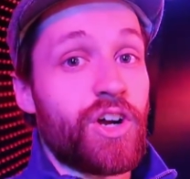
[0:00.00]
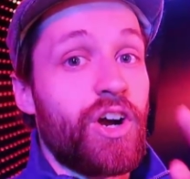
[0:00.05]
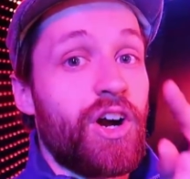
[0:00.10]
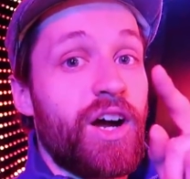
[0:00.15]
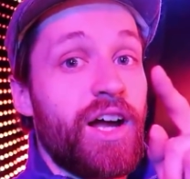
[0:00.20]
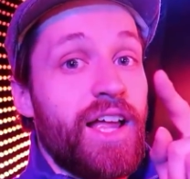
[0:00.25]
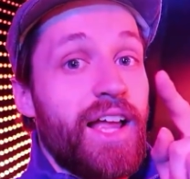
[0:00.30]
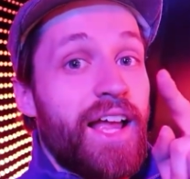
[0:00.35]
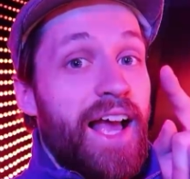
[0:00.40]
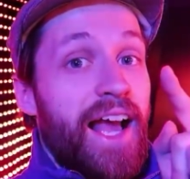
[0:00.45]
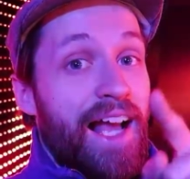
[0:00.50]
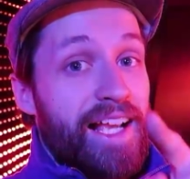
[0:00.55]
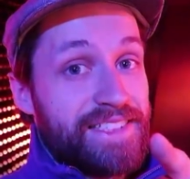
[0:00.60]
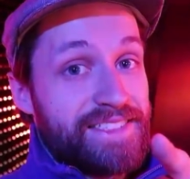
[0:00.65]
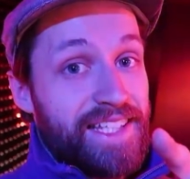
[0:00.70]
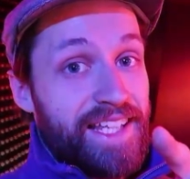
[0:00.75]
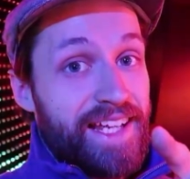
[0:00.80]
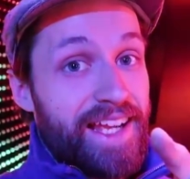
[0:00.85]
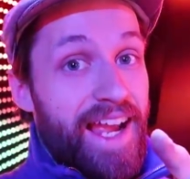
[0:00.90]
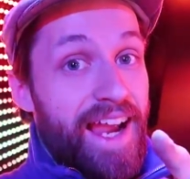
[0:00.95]
got
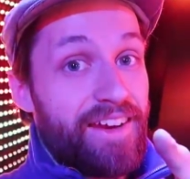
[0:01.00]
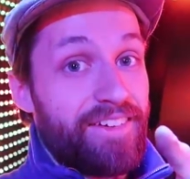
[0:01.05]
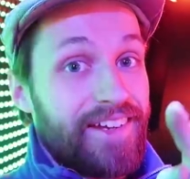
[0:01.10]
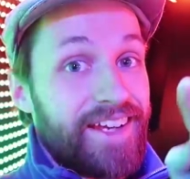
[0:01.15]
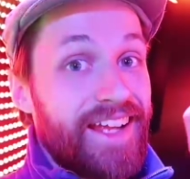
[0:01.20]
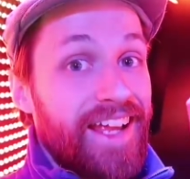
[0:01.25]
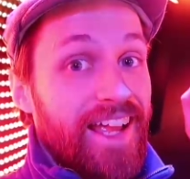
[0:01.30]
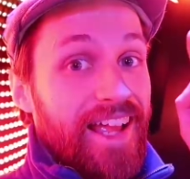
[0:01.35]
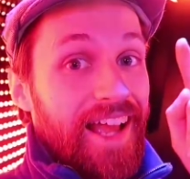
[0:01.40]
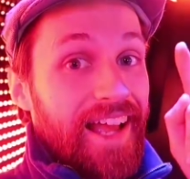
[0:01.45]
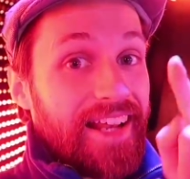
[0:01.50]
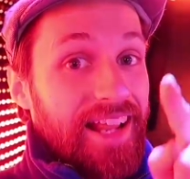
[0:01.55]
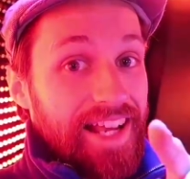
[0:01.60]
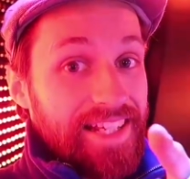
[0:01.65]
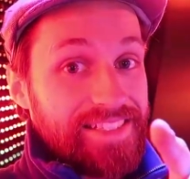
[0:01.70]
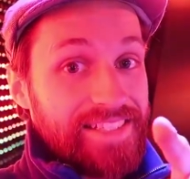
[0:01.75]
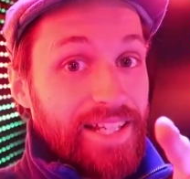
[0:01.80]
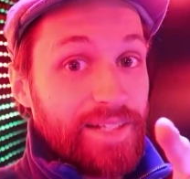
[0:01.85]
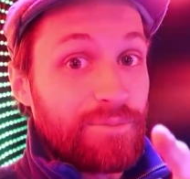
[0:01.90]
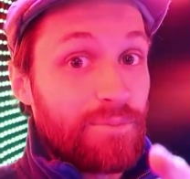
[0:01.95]
hashtag Harry and
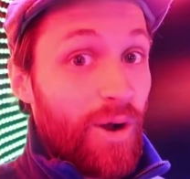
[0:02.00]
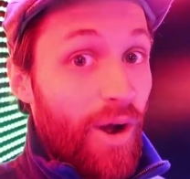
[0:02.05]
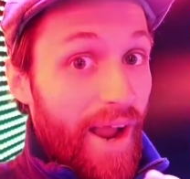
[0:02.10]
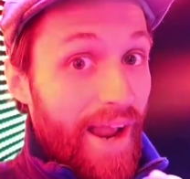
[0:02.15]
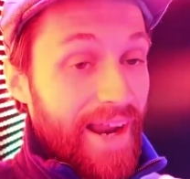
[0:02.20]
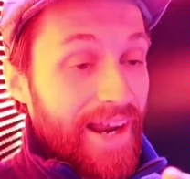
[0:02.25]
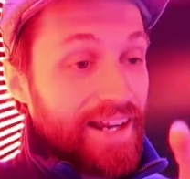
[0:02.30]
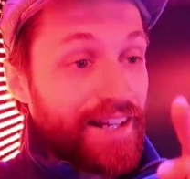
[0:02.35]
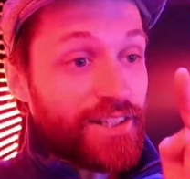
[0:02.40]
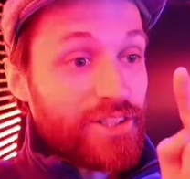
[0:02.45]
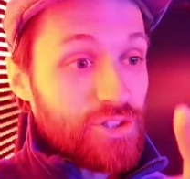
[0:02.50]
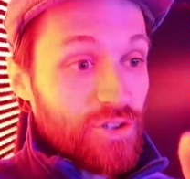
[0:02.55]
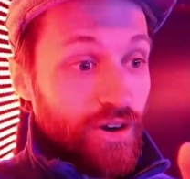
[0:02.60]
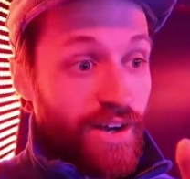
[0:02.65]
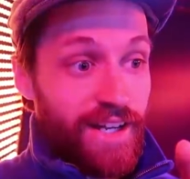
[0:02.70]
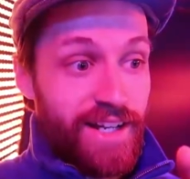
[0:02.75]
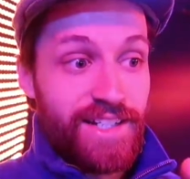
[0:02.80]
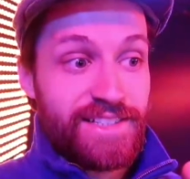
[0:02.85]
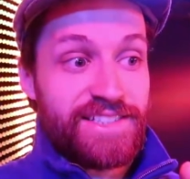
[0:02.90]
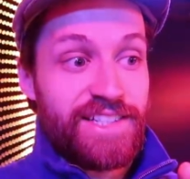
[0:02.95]
hashtag Mike
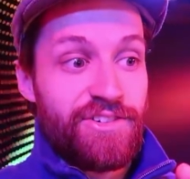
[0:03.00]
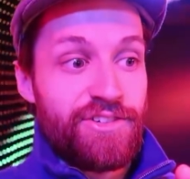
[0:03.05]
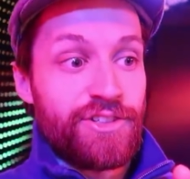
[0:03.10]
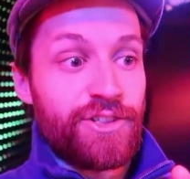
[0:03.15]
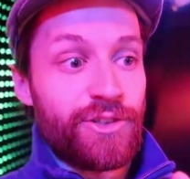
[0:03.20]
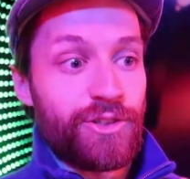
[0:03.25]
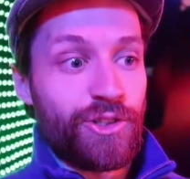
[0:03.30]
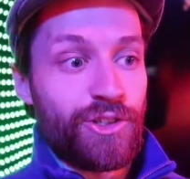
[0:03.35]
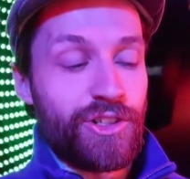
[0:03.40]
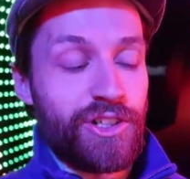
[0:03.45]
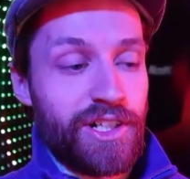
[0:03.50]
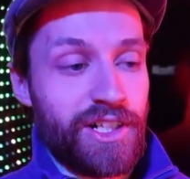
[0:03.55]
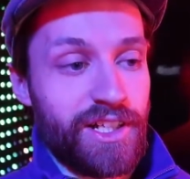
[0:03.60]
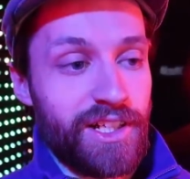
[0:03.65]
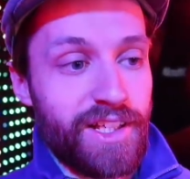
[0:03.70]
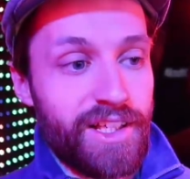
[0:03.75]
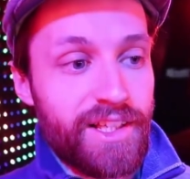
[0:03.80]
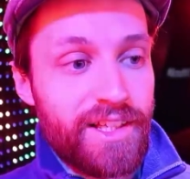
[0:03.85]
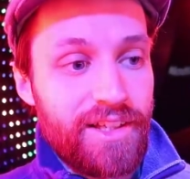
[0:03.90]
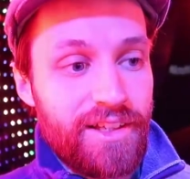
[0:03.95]
joining us here in New
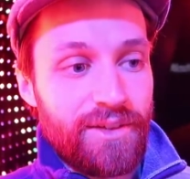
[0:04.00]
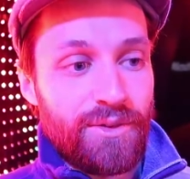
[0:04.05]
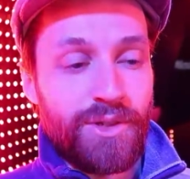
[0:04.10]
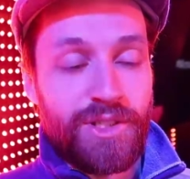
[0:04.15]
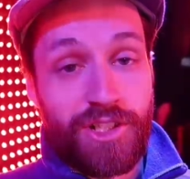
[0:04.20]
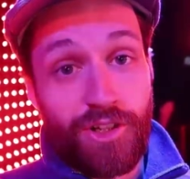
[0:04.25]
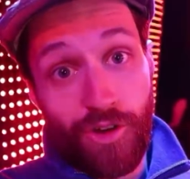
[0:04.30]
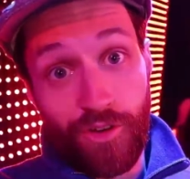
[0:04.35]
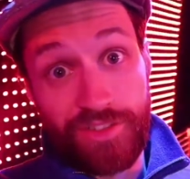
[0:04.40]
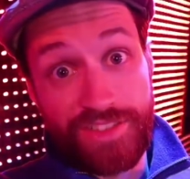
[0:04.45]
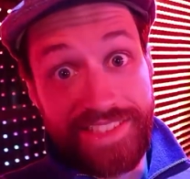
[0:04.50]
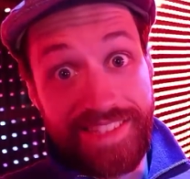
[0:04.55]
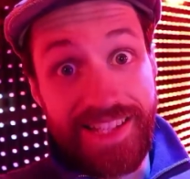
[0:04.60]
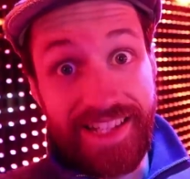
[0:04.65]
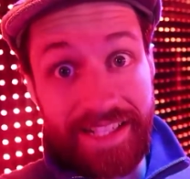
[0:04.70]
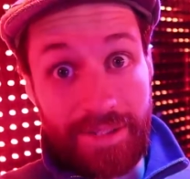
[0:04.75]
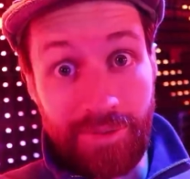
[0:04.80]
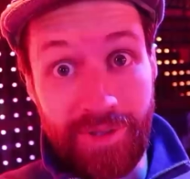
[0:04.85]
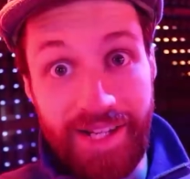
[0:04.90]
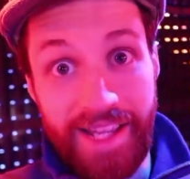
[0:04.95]
York, which obviously
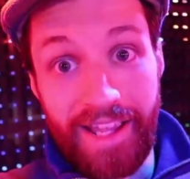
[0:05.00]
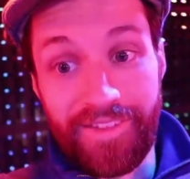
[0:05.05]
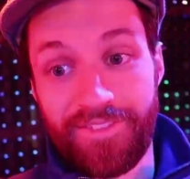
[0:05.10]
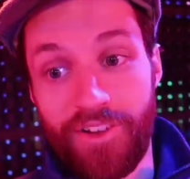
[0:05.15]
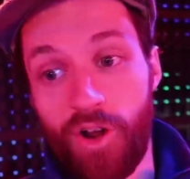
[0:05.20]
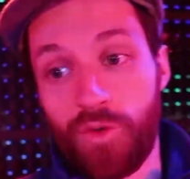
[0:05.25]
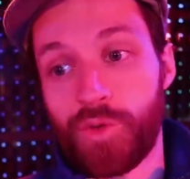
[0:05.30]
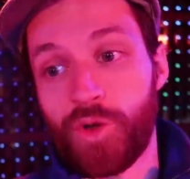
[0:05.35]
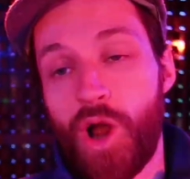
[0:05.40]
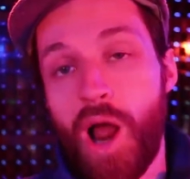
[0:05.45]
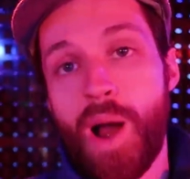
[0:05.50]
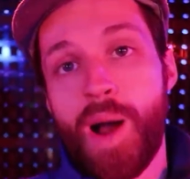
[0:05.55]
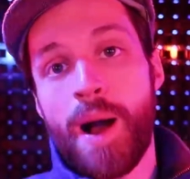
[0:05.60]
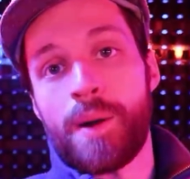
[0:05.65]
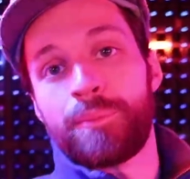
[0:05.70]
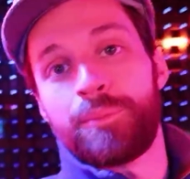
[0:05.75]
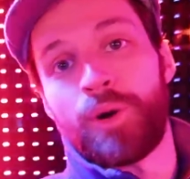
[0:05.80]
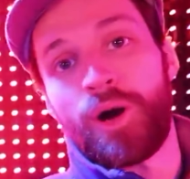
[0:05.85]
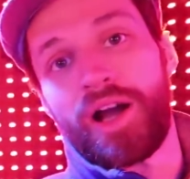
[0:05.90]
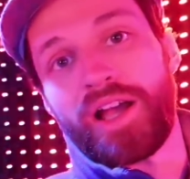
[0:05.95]
they're going to want to get involved. We've got
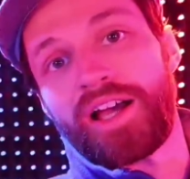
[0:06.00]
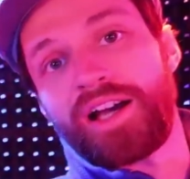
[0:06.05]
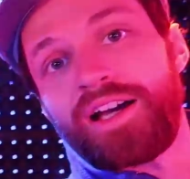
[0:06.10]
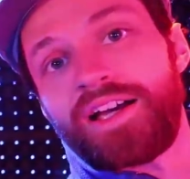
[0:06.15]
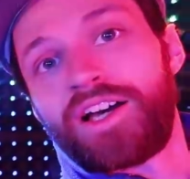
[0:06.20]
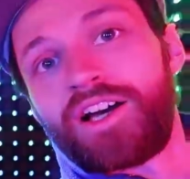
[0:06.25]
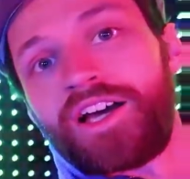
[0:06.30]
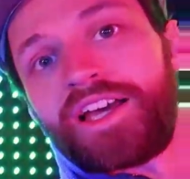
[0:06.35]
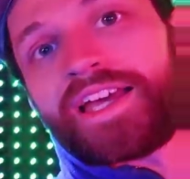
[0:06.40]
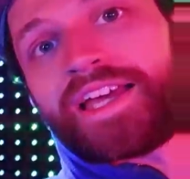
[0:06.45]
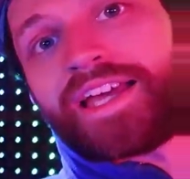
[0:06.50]
our umpire